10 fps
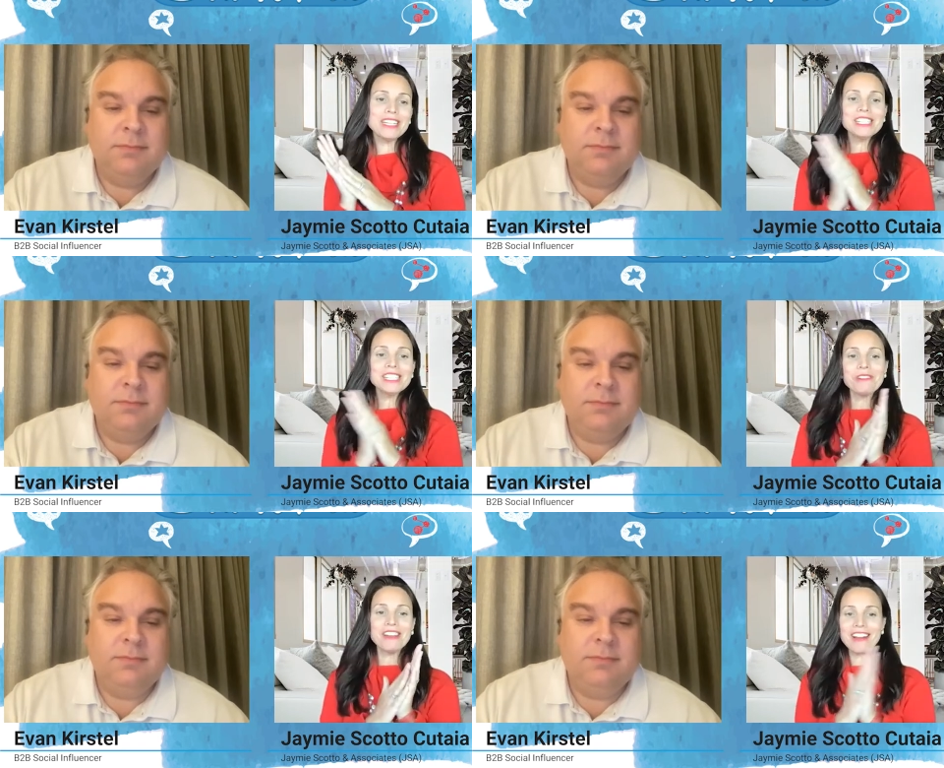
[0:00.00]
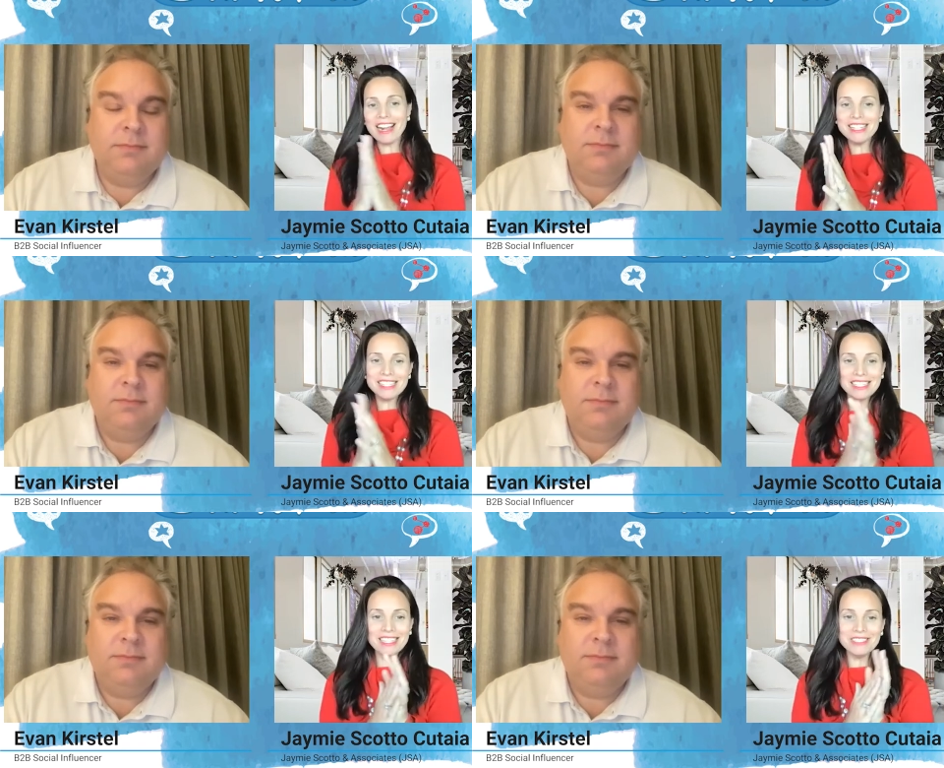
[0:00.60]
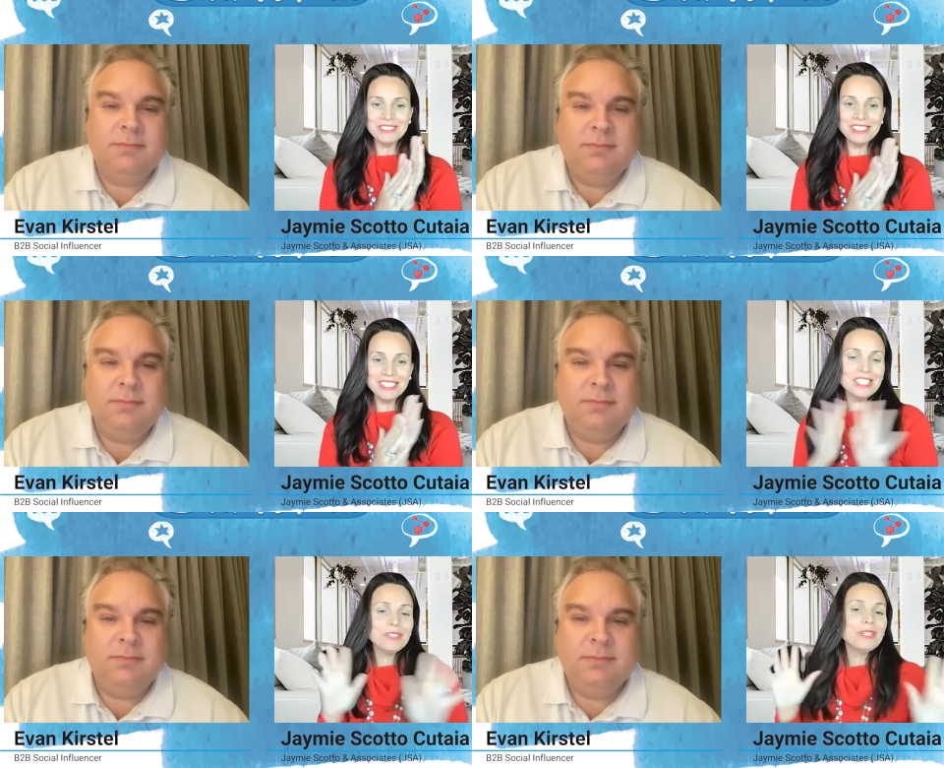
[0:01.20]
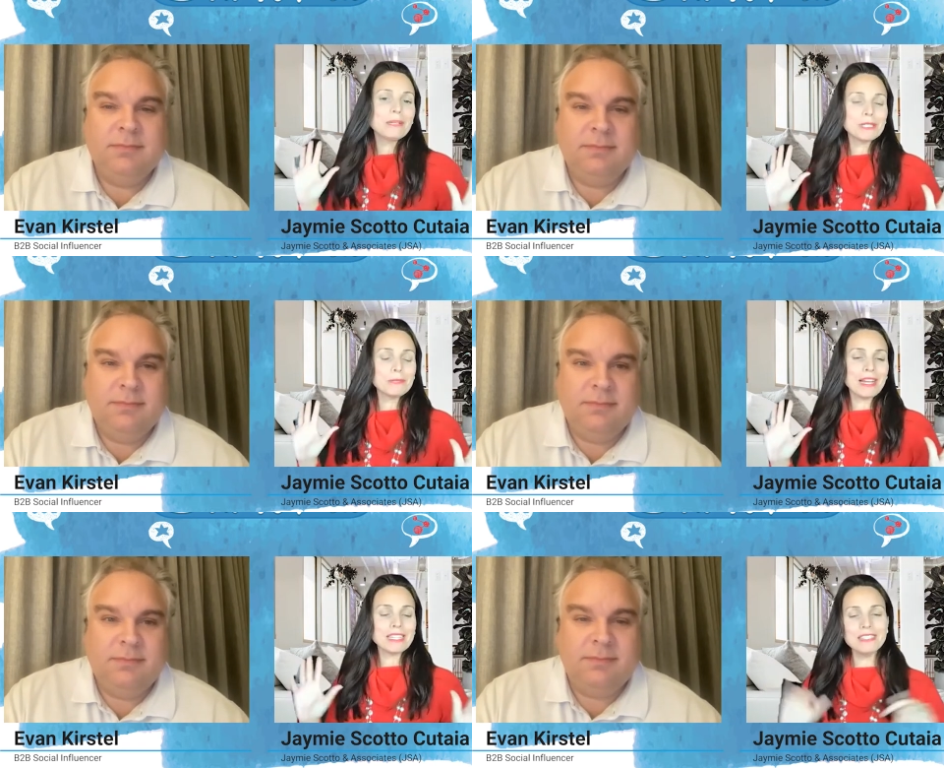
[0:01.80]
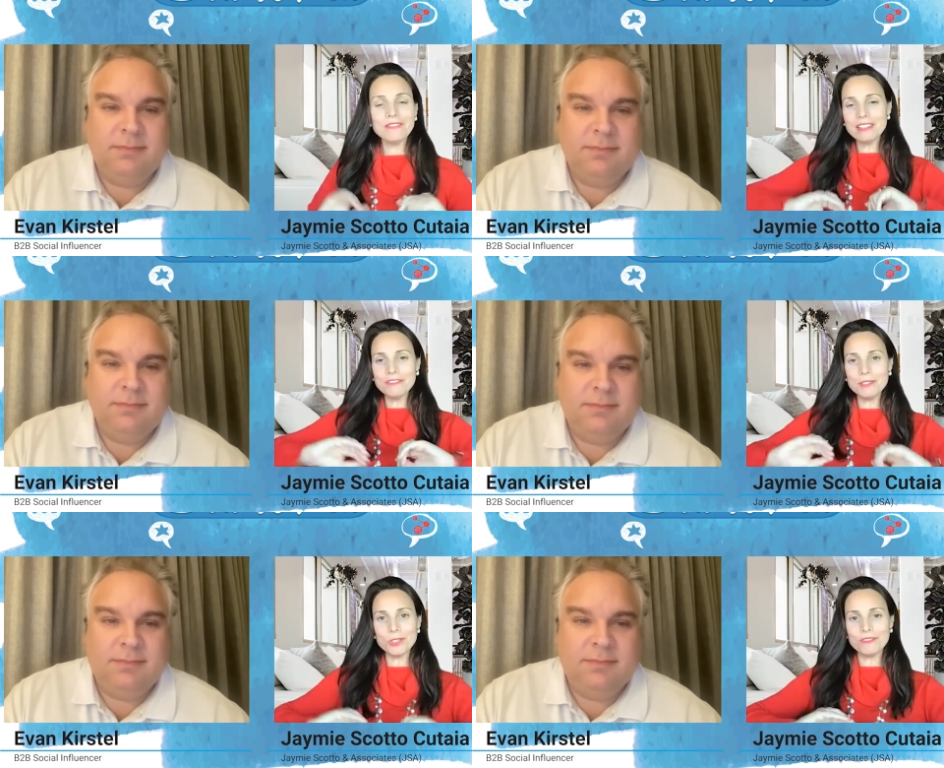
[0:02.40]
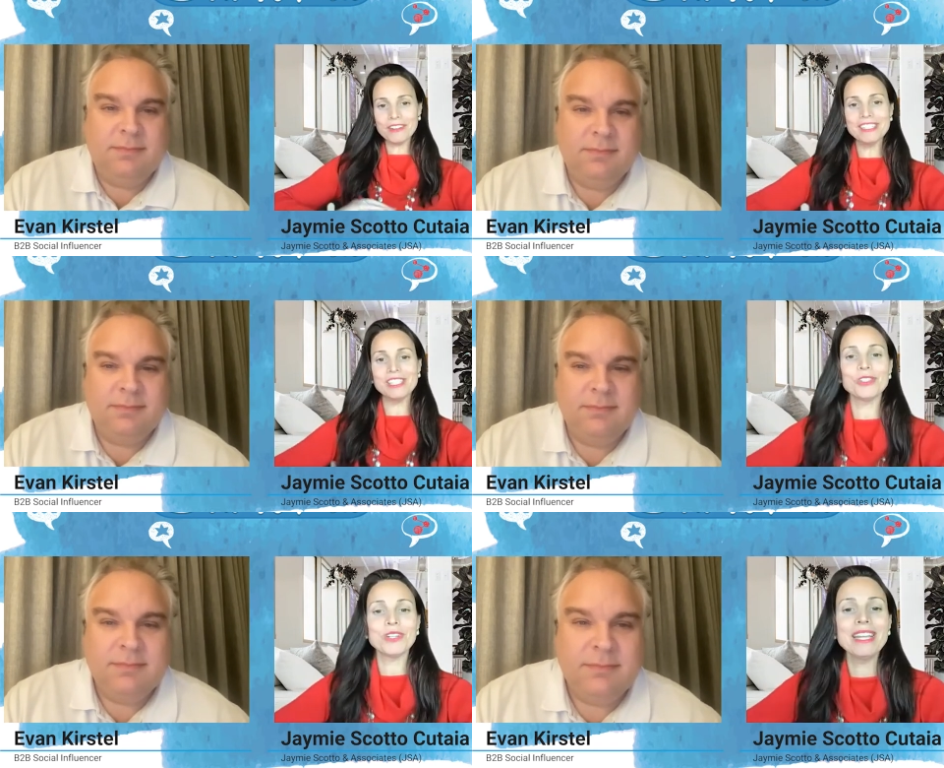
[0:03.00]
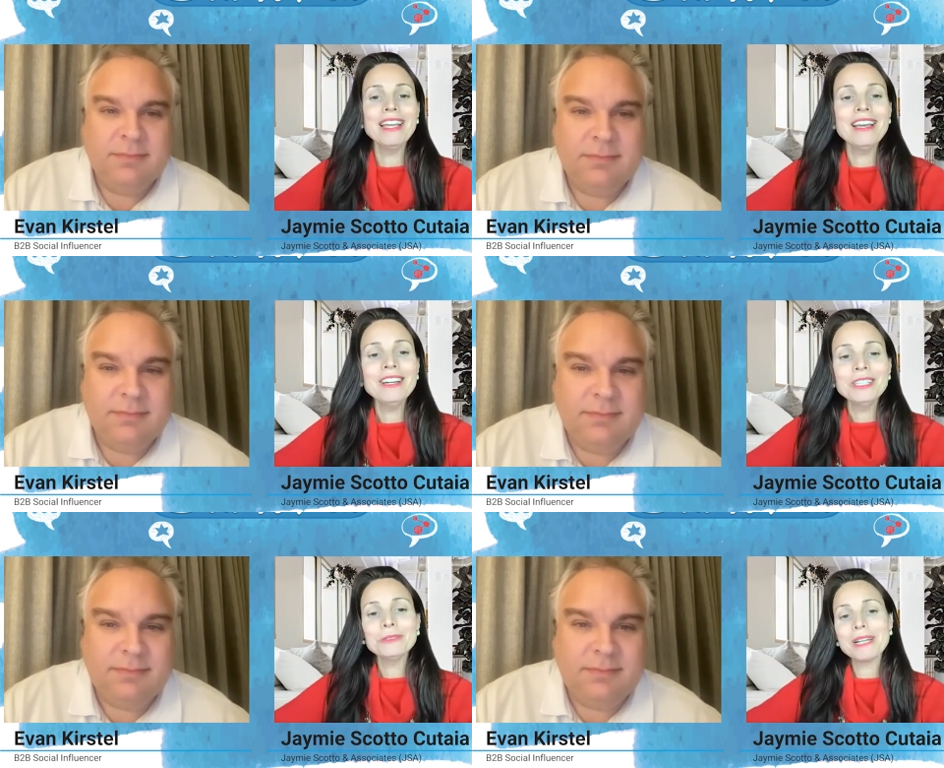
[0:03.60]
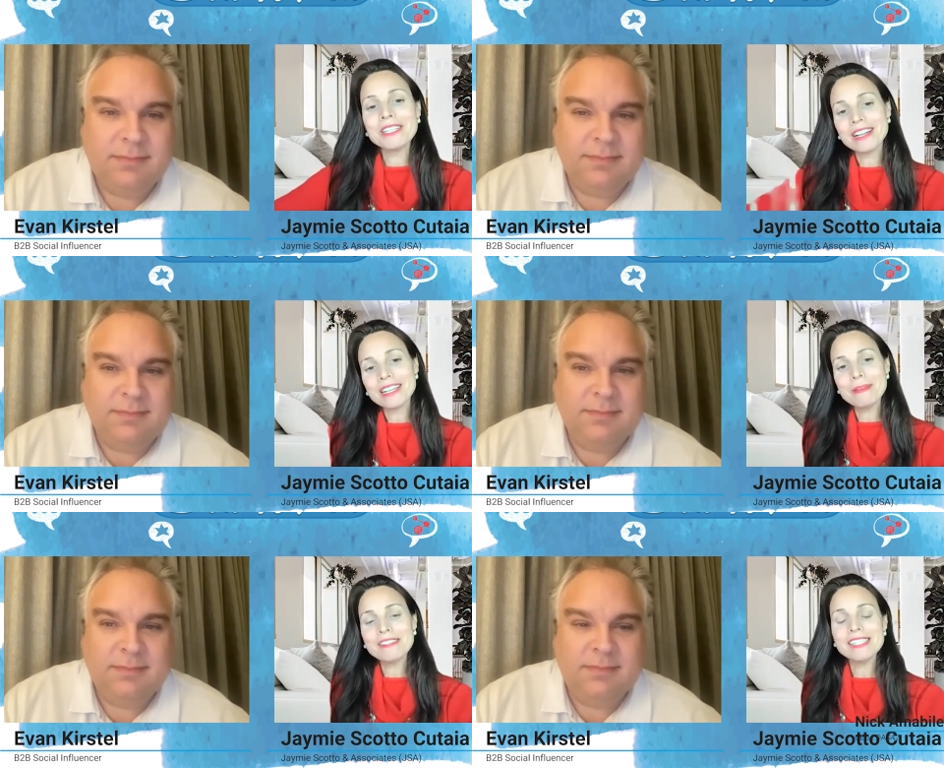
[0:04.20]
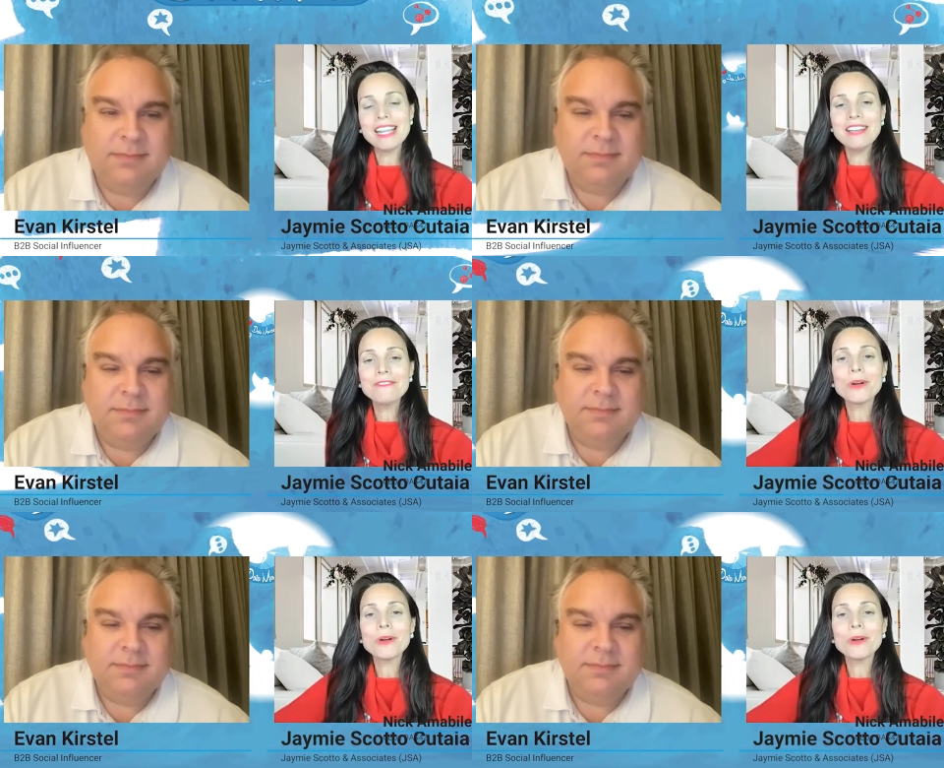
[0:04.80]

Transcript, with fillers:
Speaker 1: his career highs and lows, his unique perspective on the future of our industry. Who am I talking about today? Of